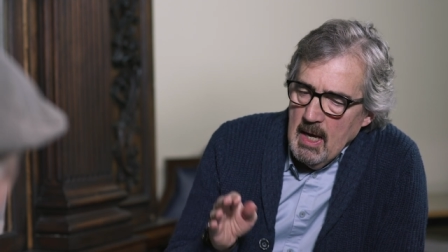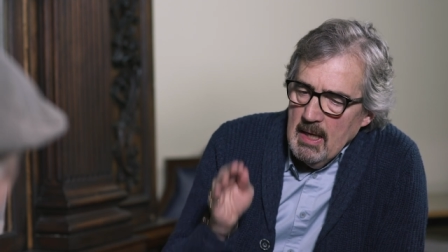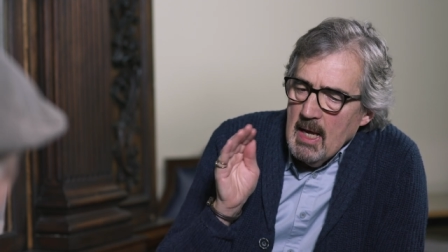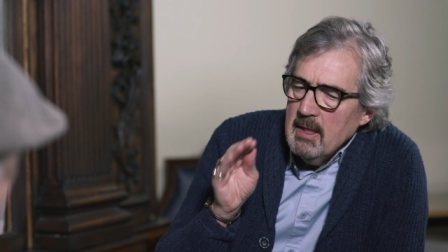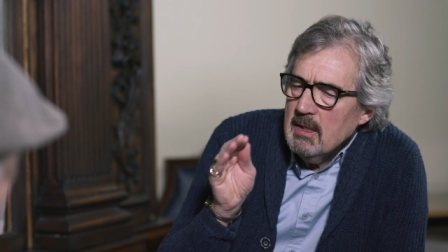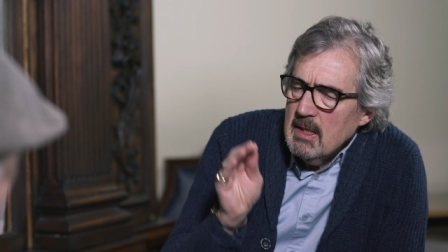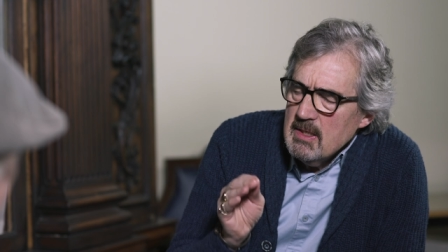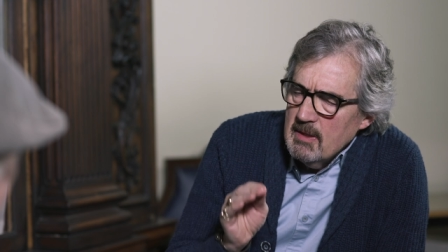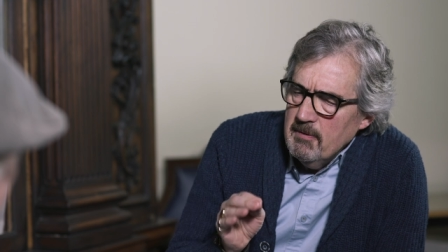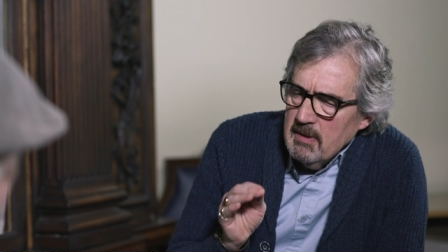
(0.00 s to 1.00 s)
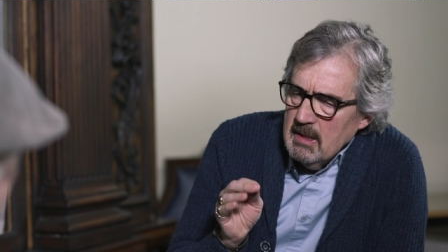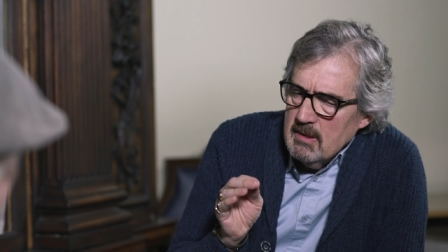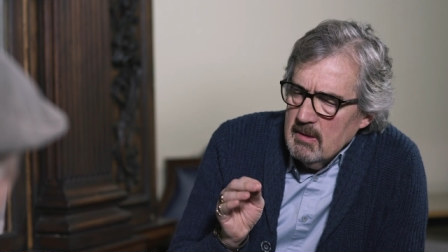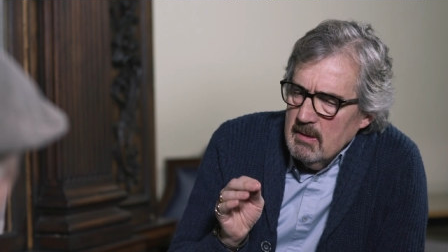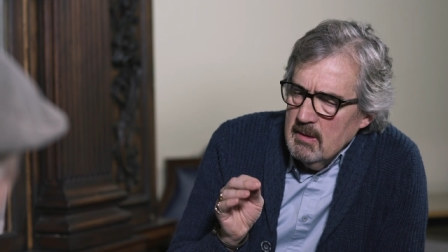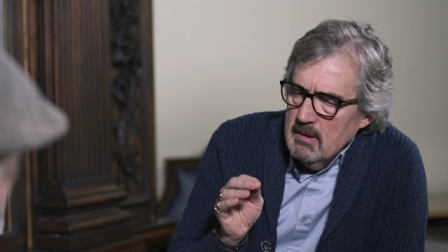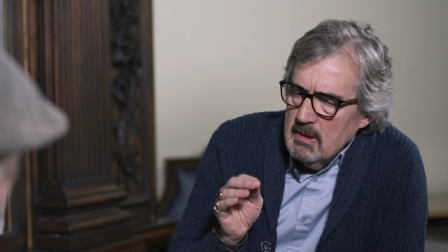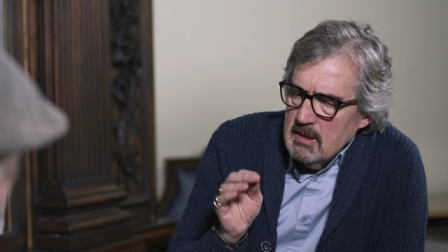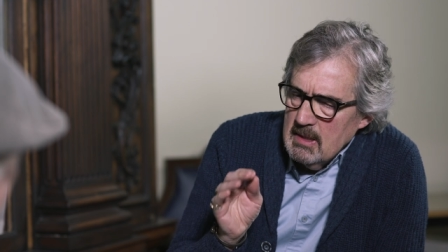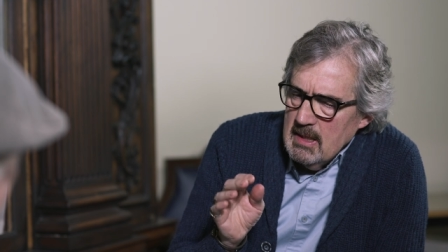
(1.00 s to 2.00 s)
and, and in case I forget
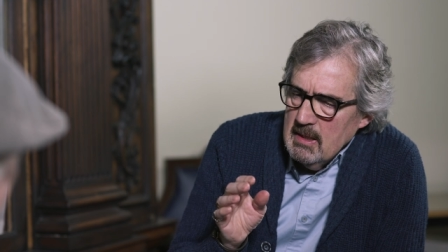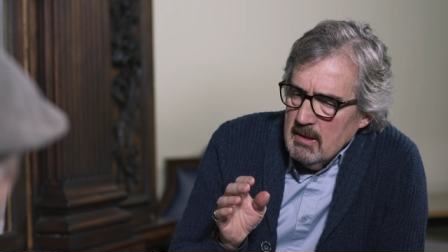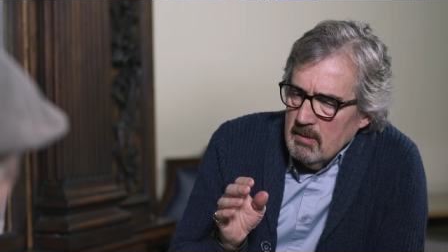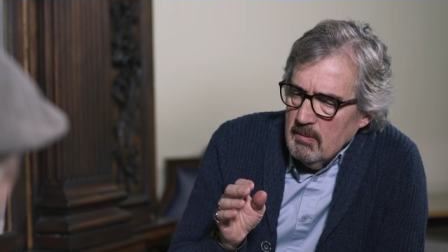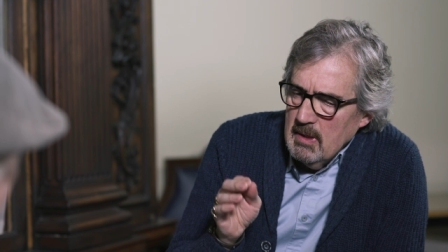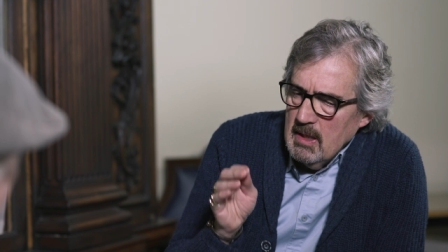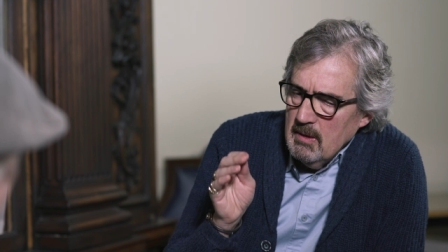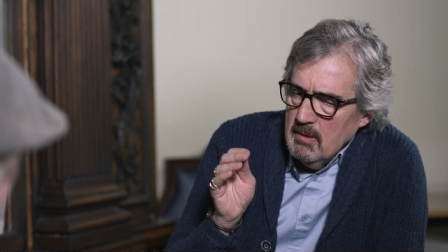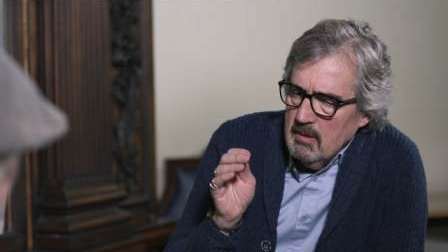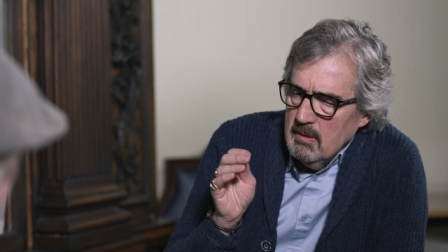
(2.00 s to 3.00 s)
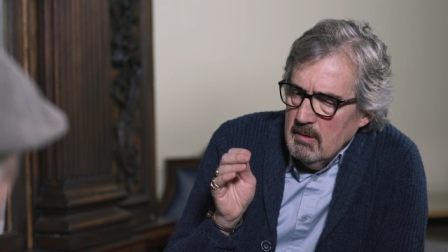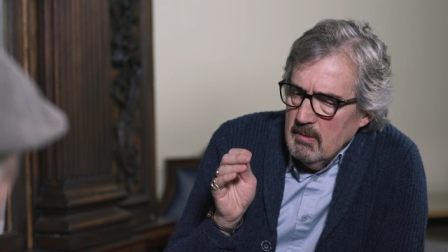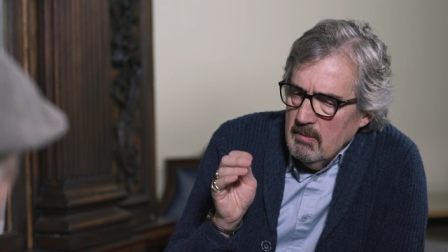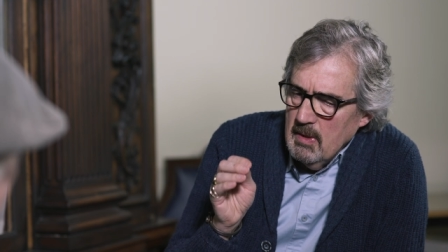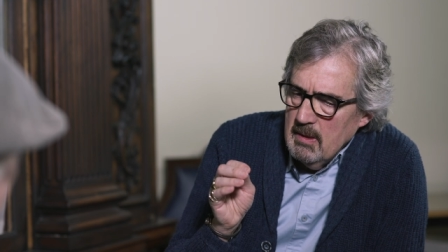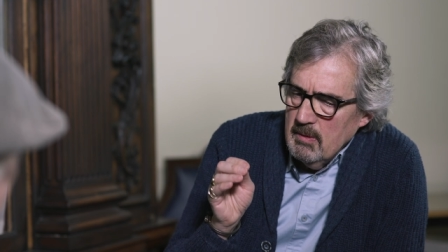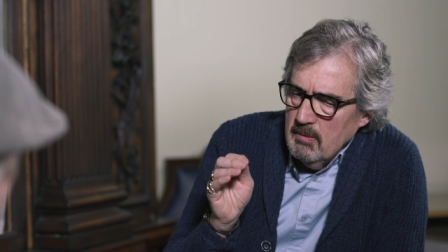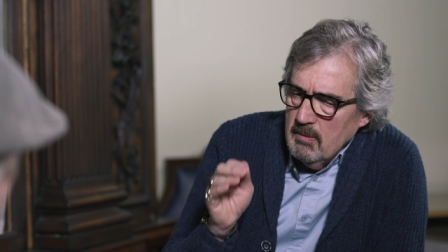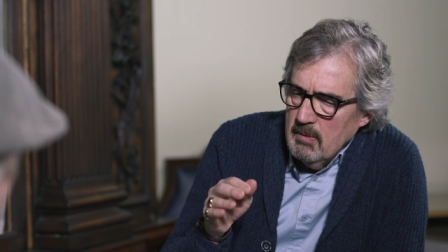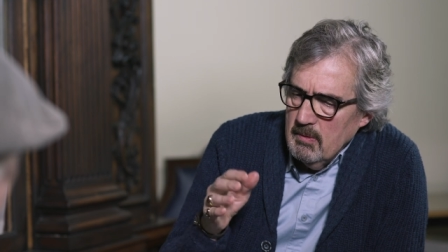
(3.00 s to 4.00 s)
to say it, when I
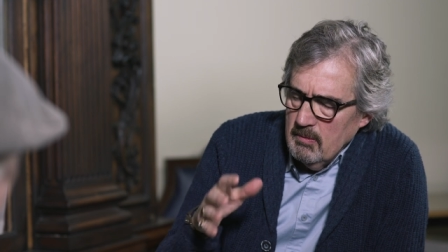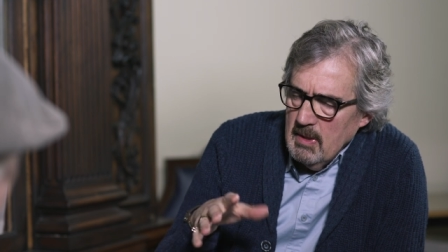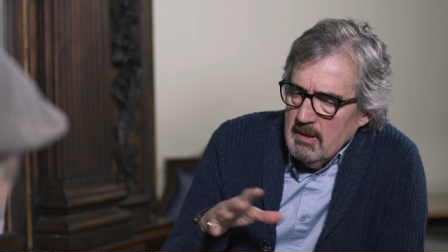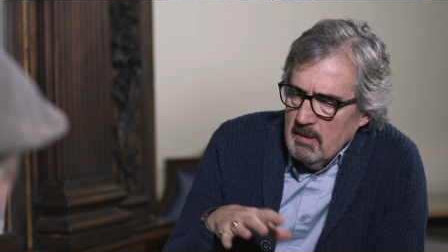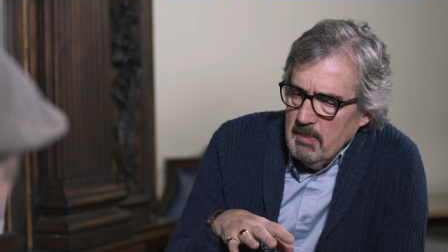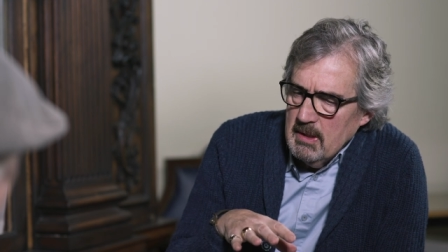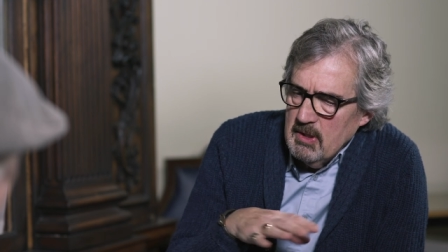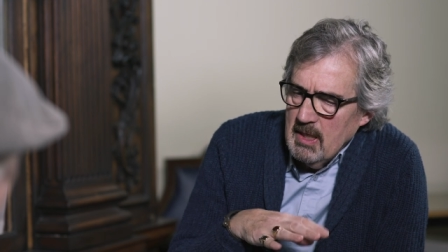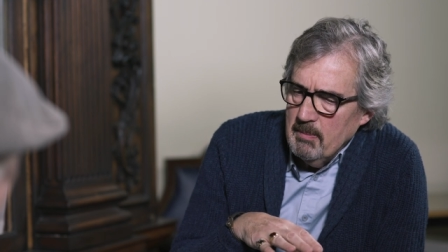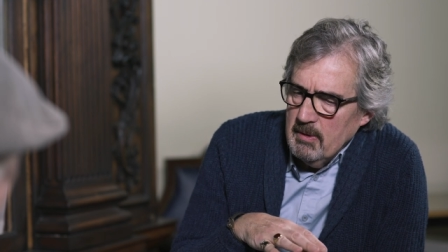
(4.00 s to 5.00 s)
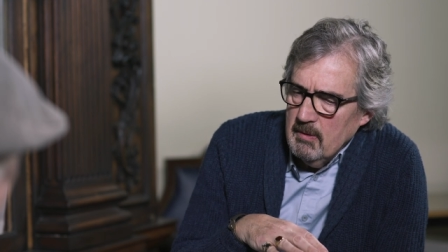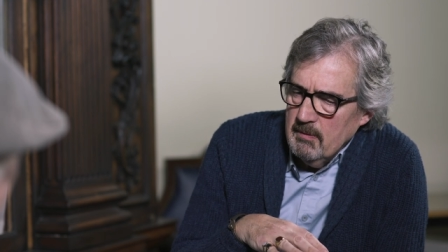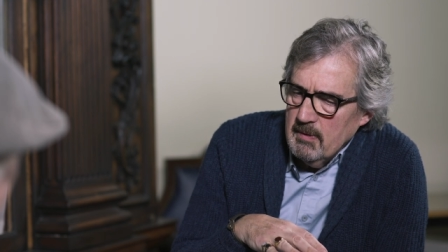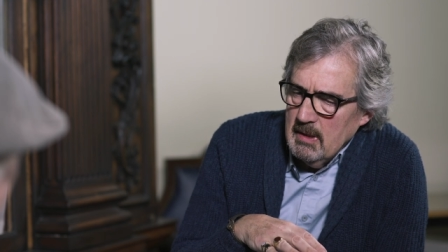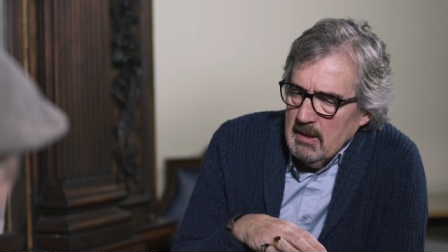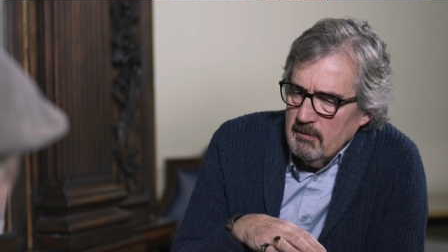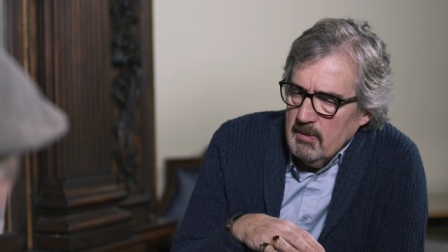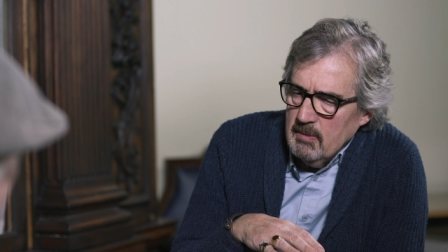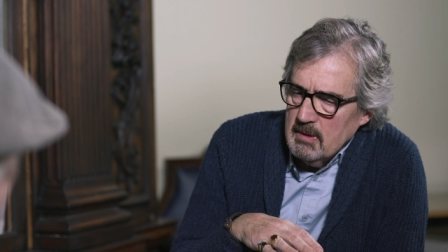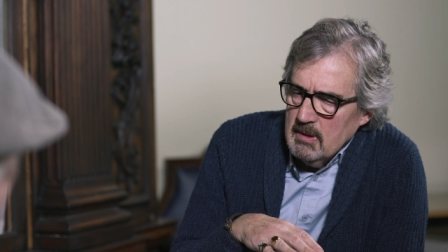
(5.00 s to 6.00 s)
read, read The Big Chapel over the last
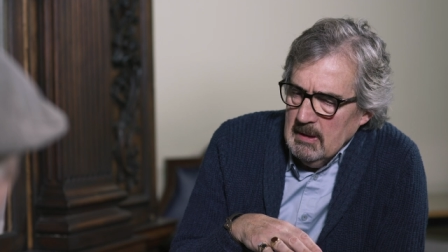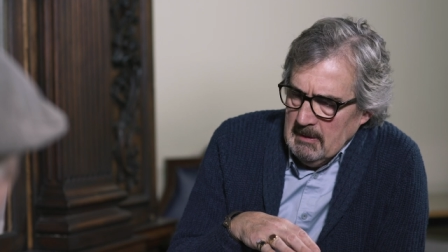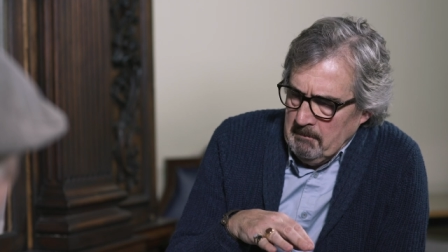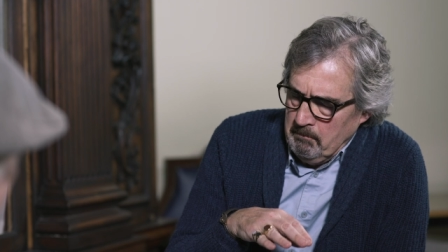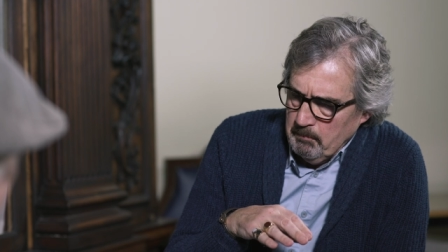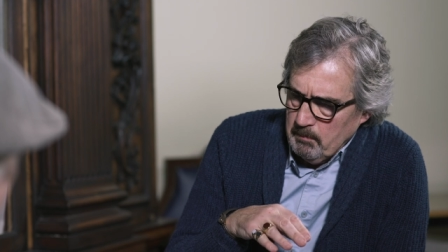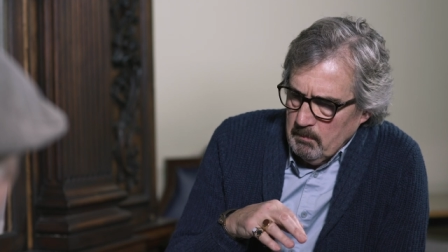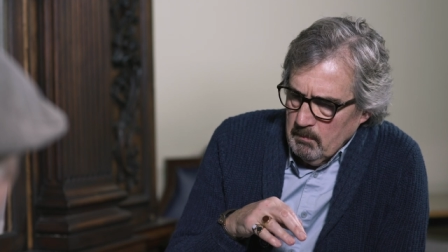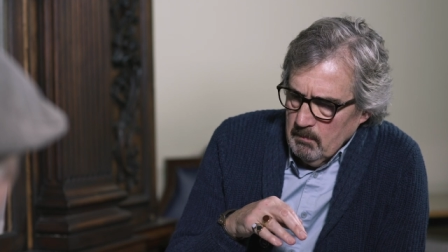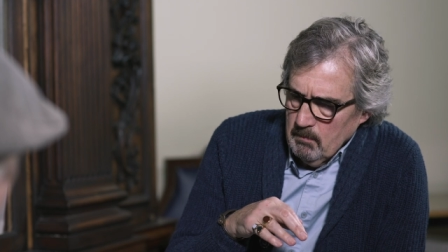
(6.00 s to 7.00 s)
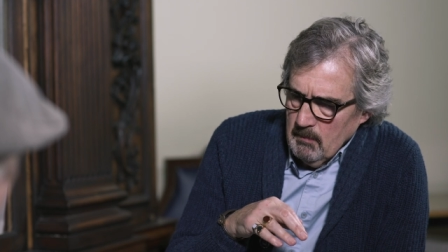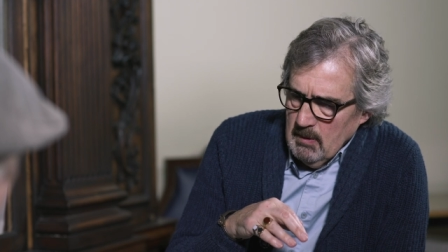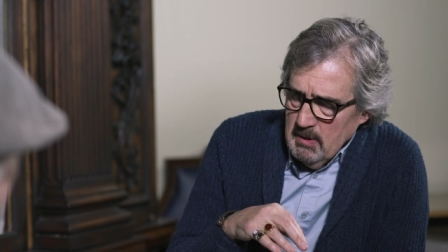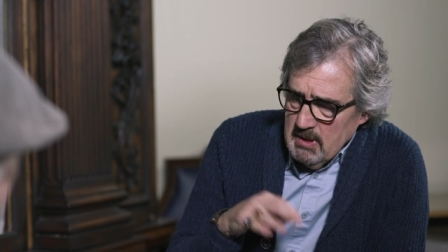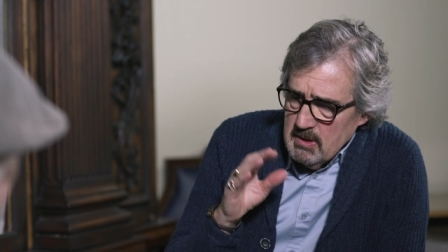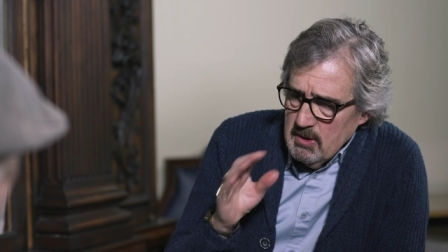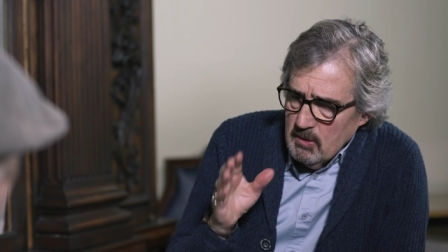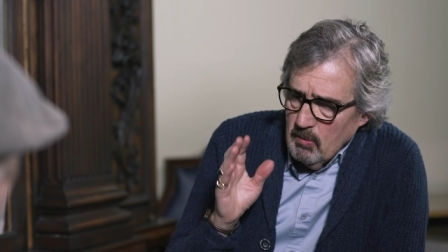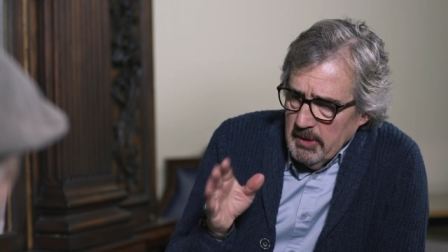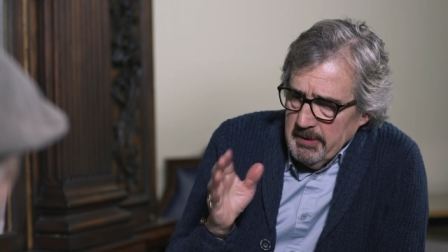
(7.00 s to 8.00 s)
few weeks, which is
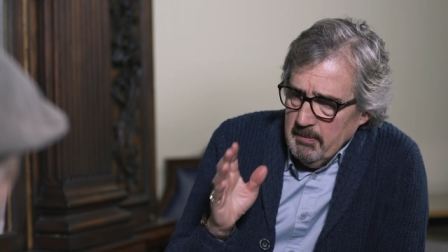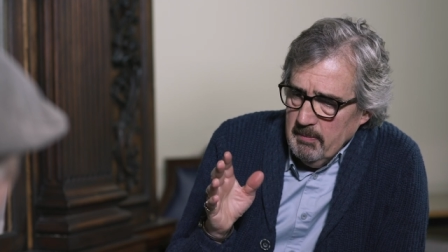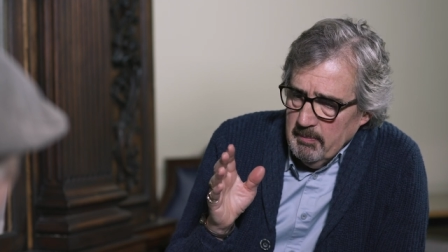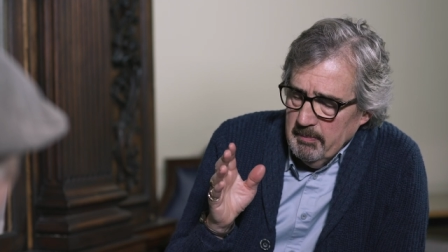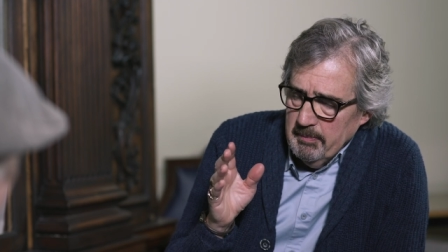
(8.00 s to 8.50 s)
your one